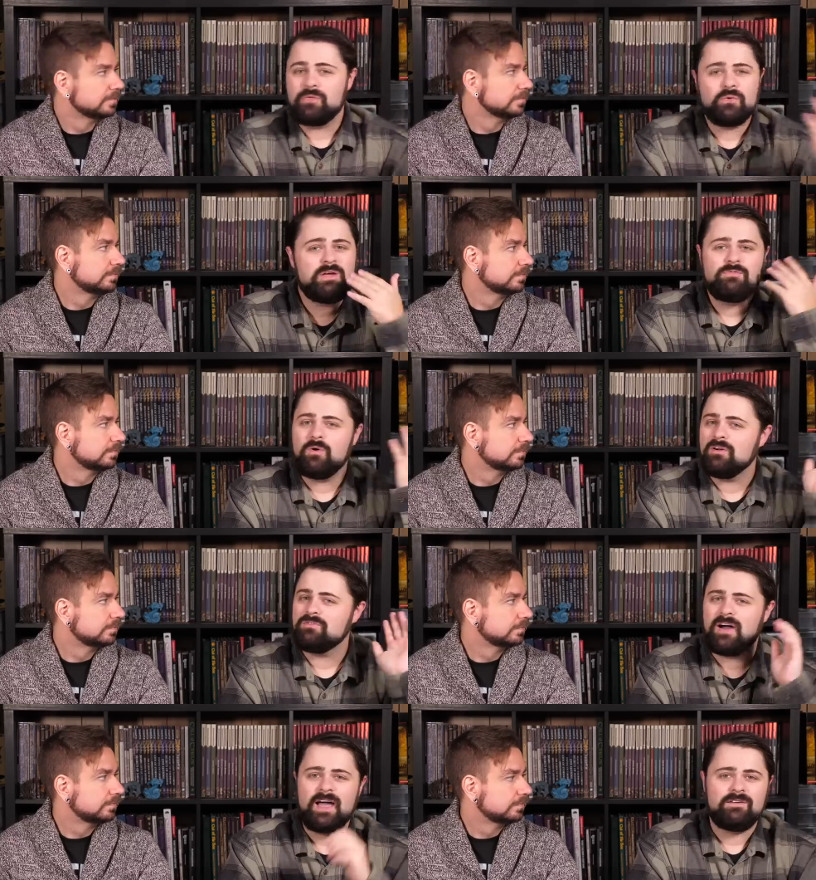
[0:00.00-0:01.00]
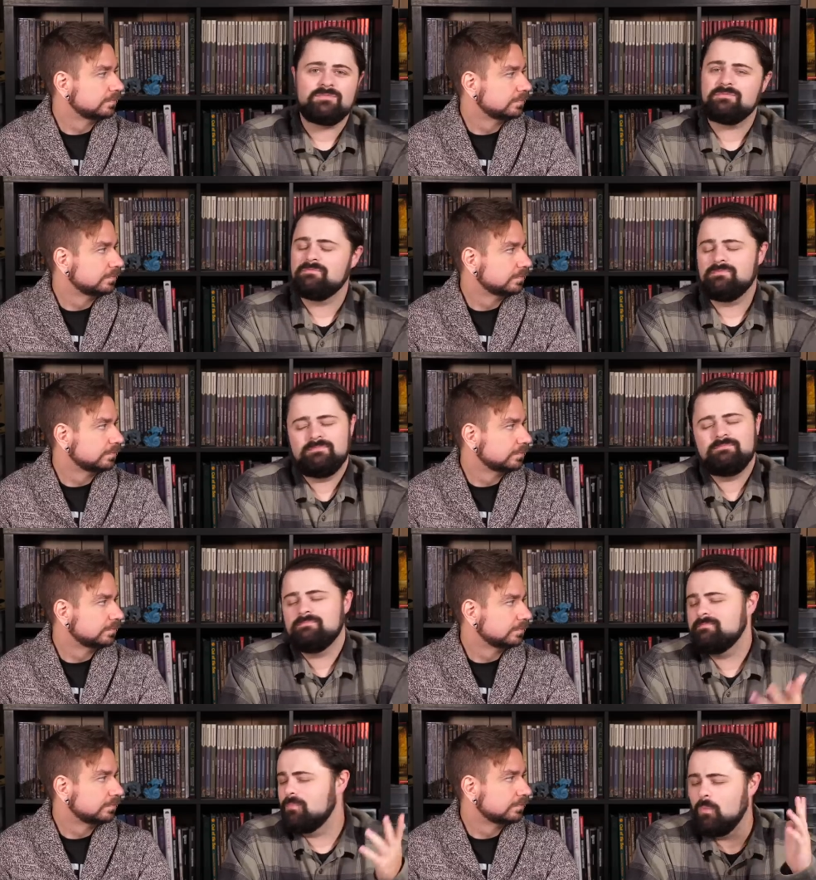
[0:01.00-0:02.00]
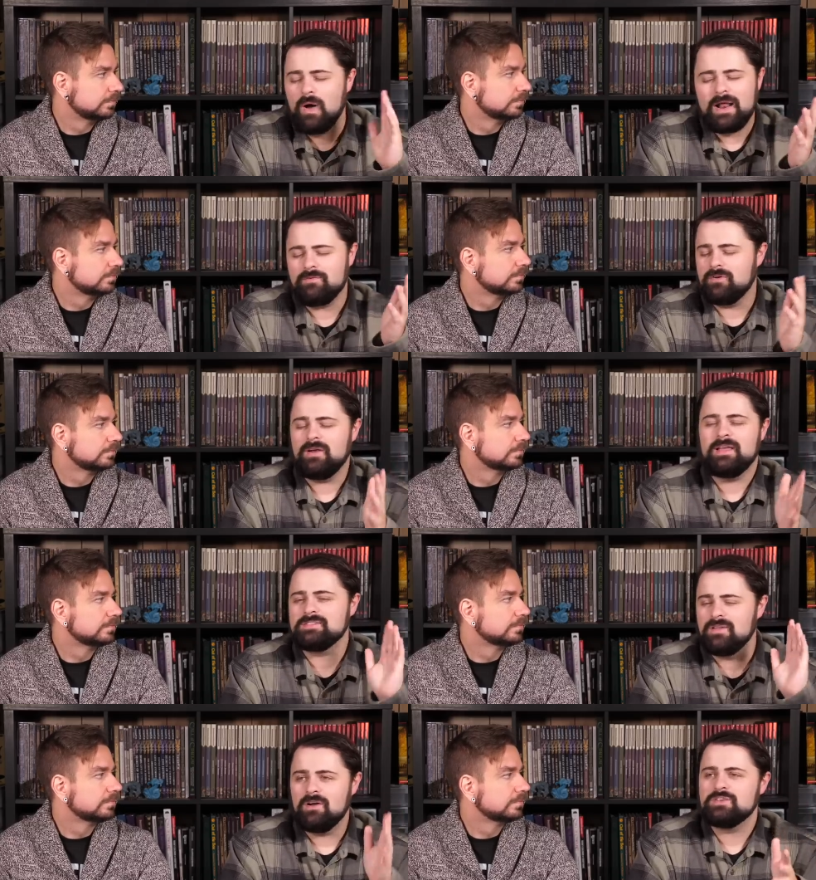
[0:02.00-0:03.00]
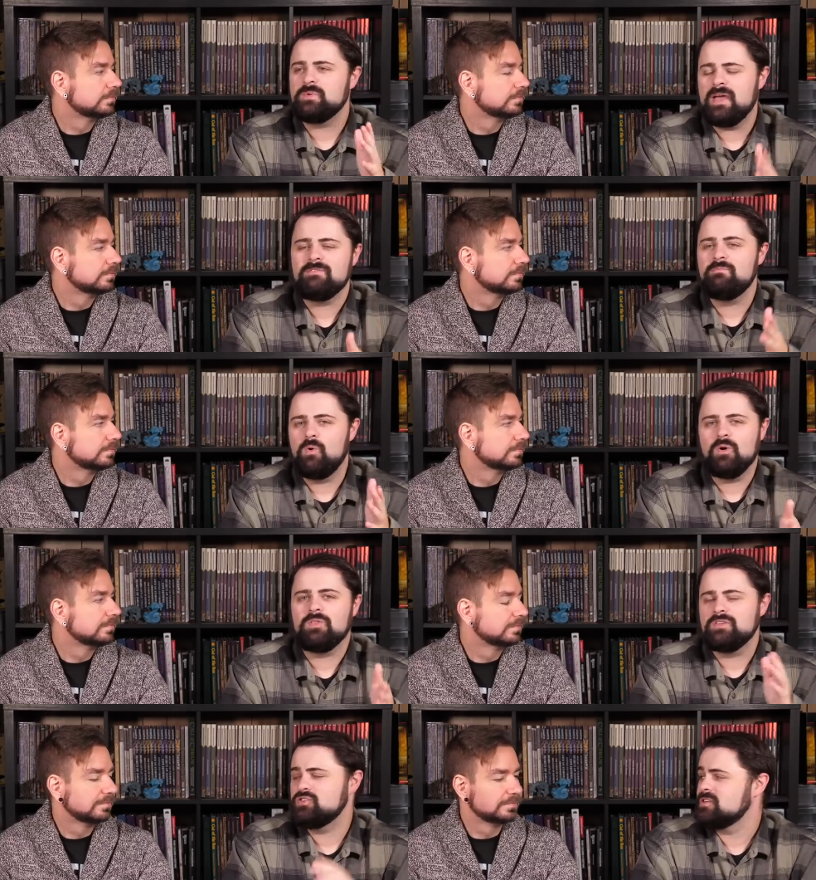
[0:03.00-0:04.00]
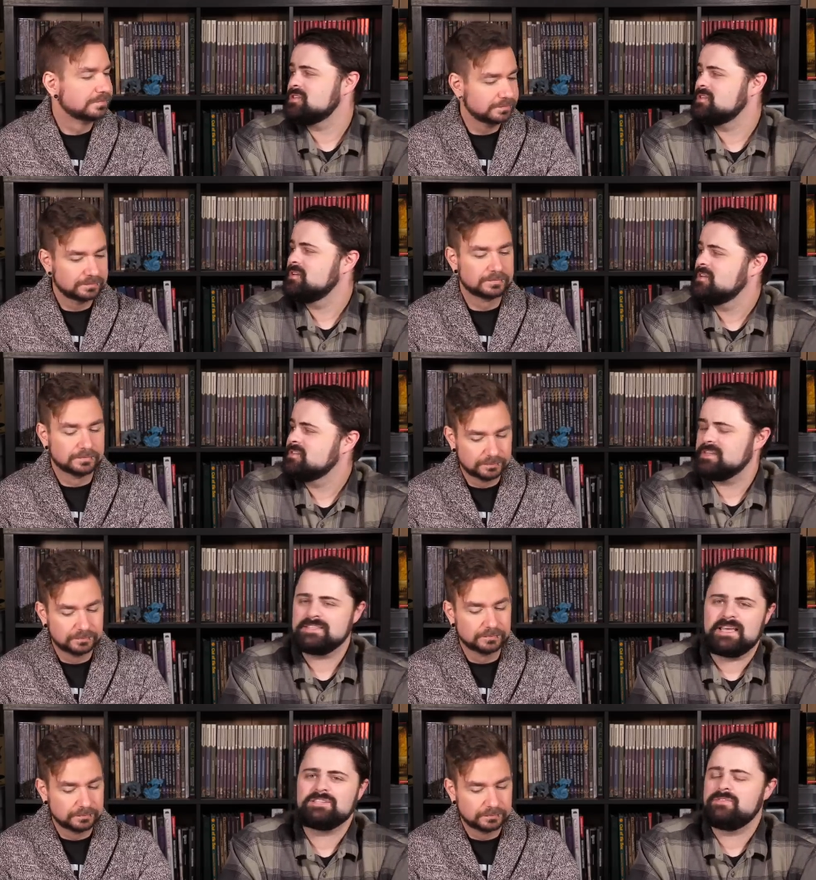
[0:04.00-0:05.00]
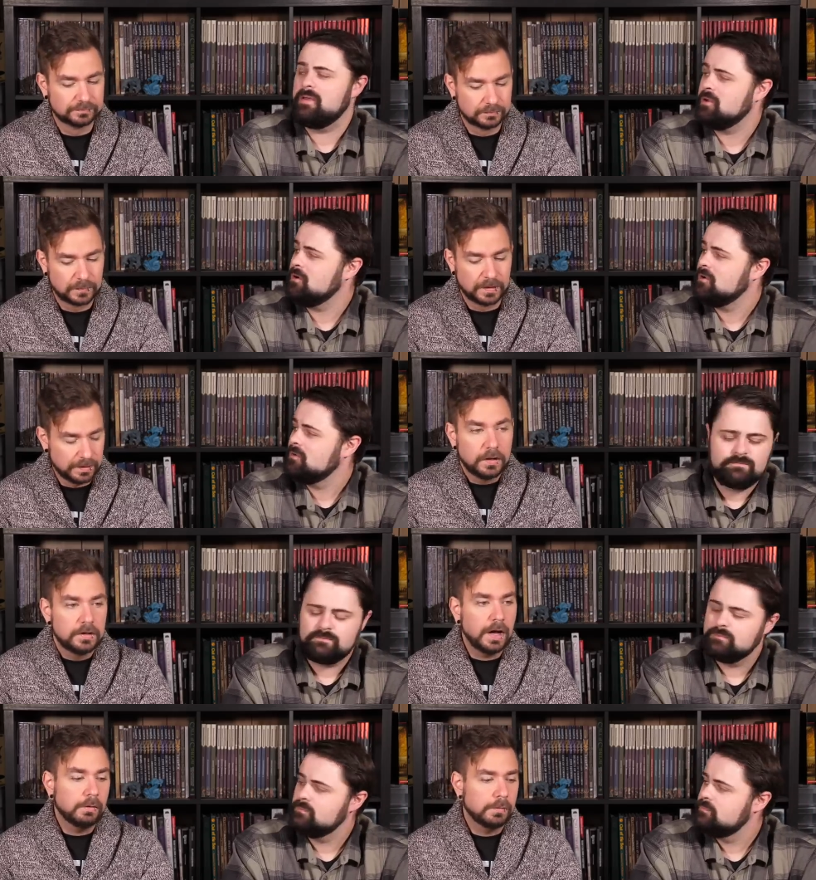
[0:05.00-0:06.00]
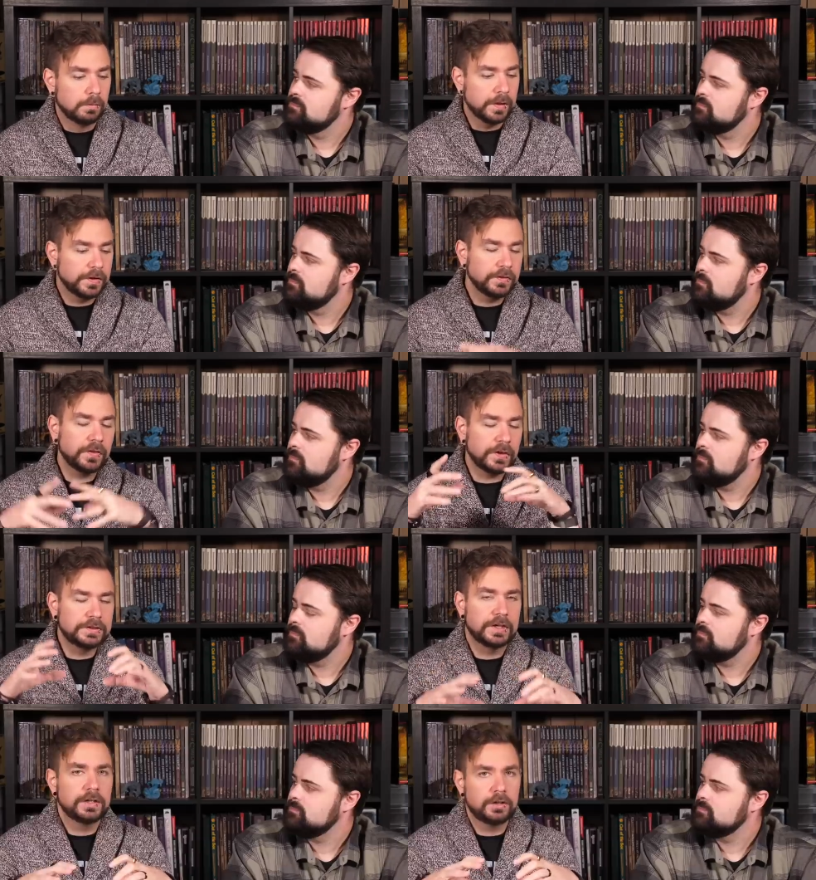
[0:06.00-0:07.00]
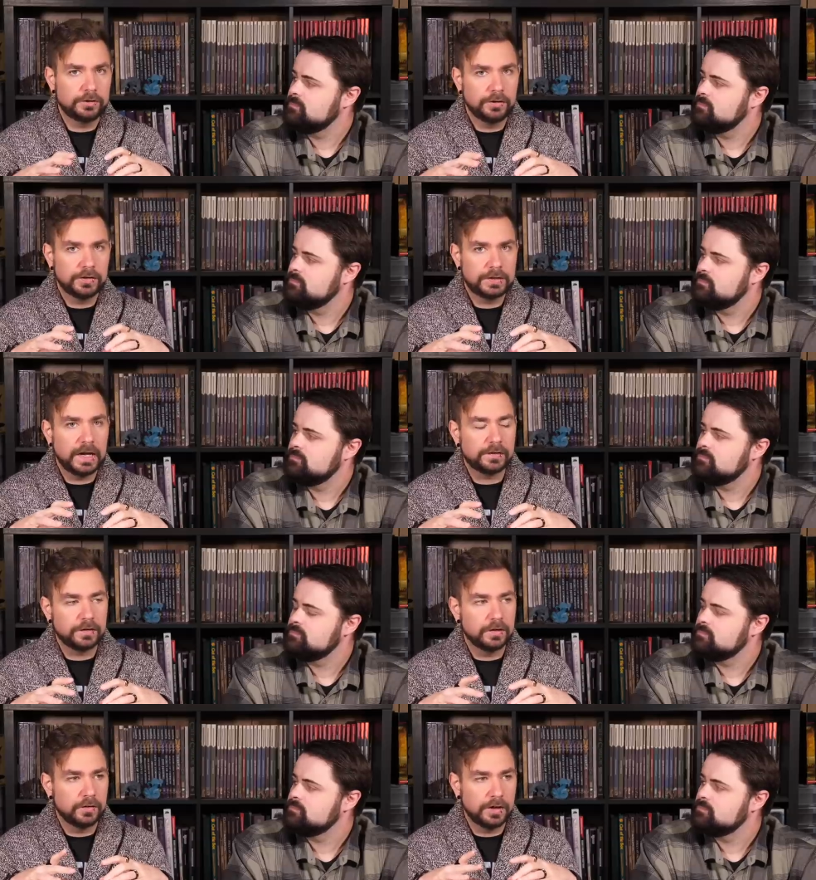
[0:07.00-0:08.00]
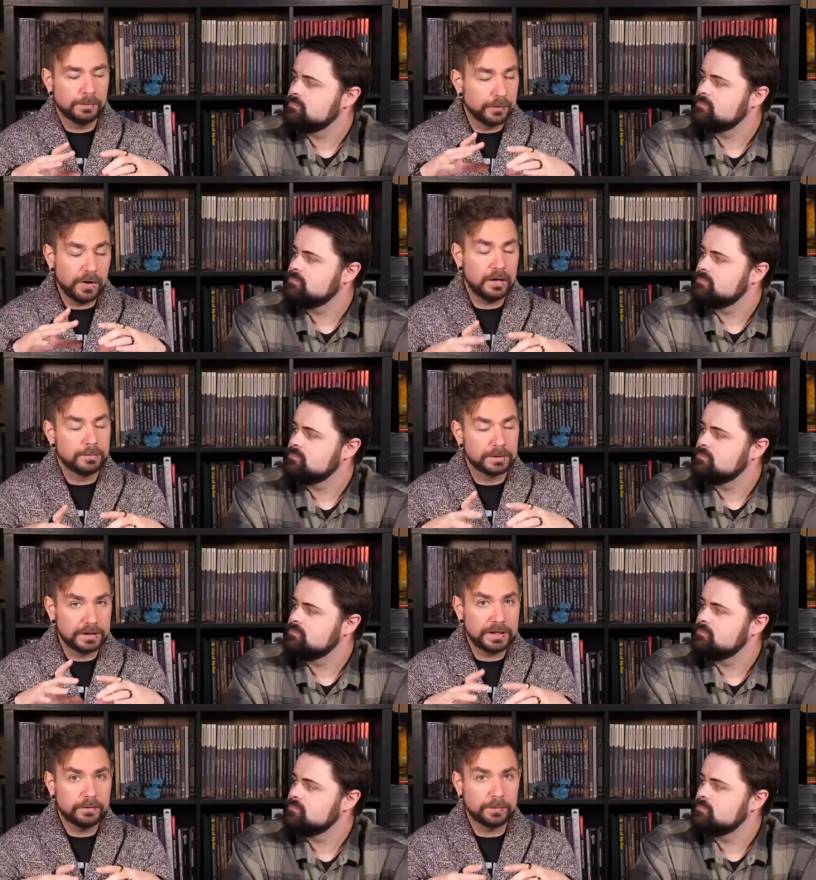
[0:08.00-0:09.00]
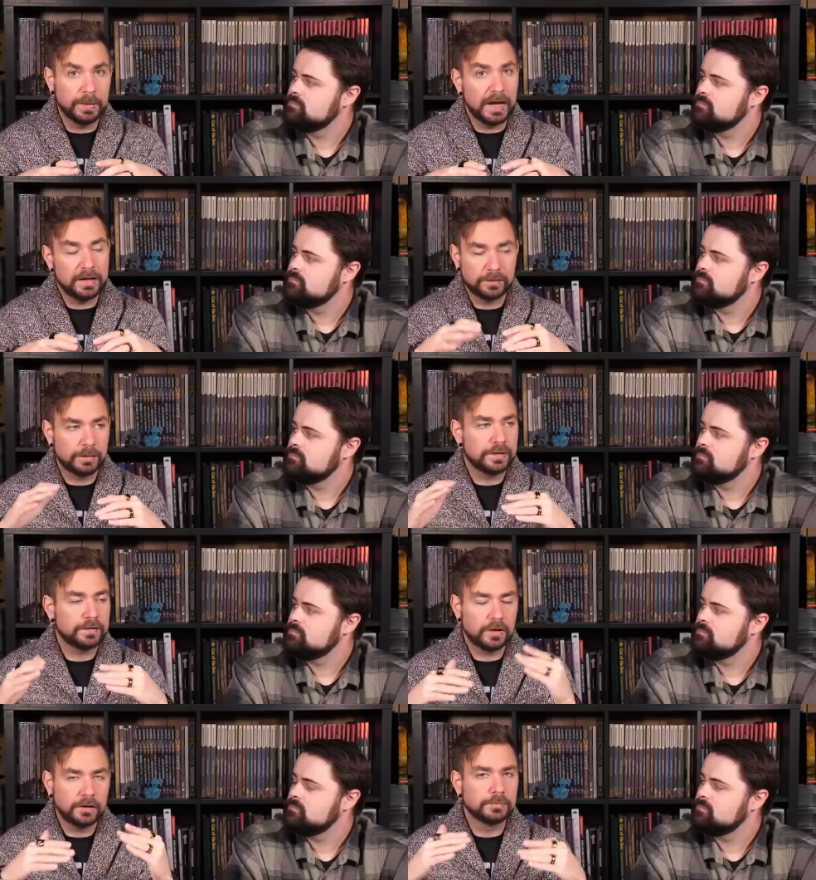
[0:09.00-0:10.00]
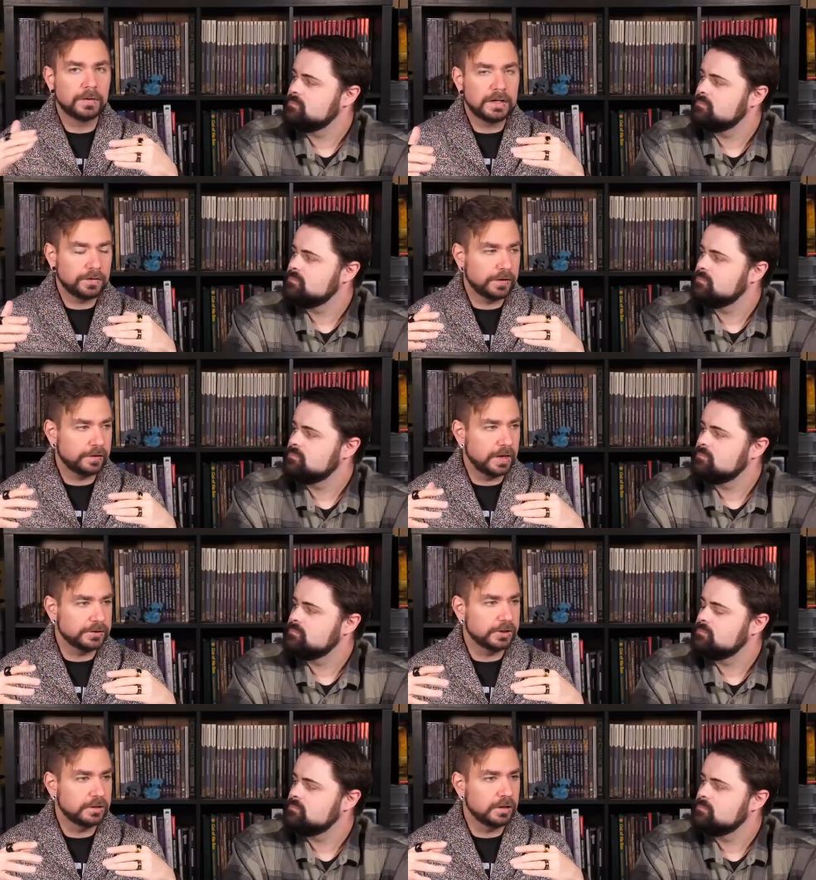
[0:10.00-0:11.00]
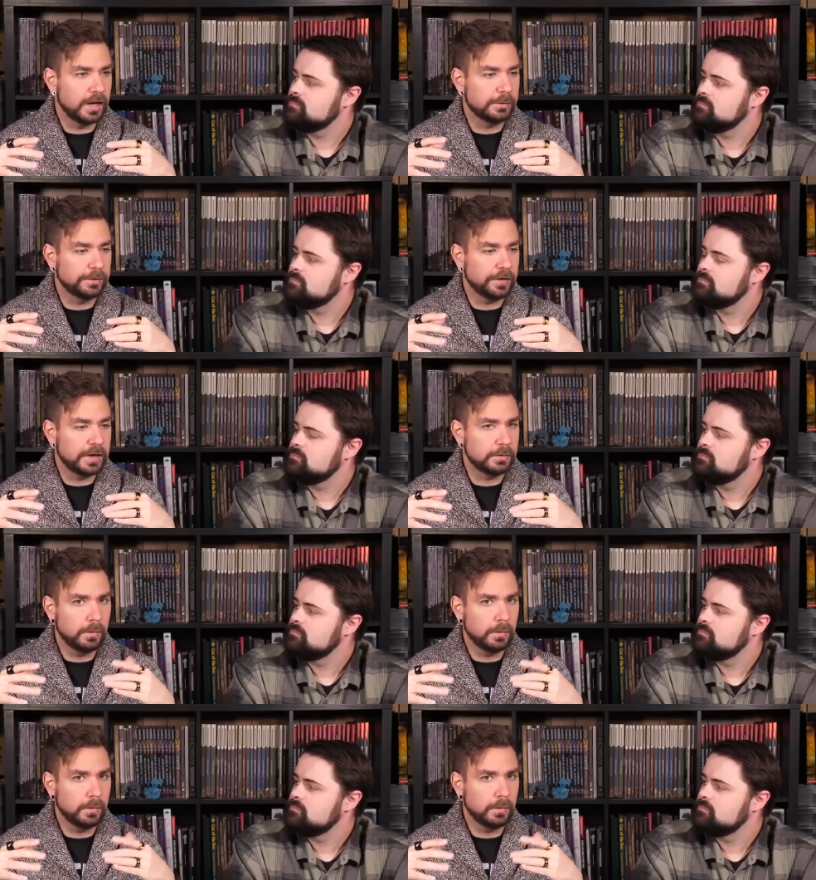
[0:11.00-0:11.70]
Speaker 1: three, four, or five, whatever, as long as we have more than just success failure. Now,
Speaker 2: one thing that they did include in the text here that I was very relieved by is when I started reading this section, I was like,